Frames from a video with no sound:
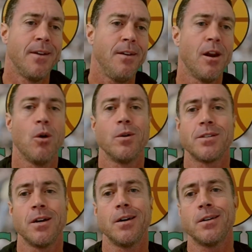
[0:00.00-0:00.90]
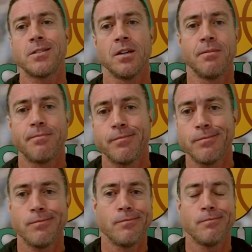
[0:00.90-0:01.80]
it's a
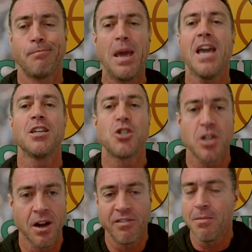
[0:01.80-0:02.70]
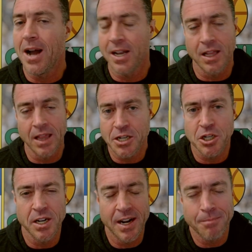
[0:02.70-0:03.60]
pinch of my collection.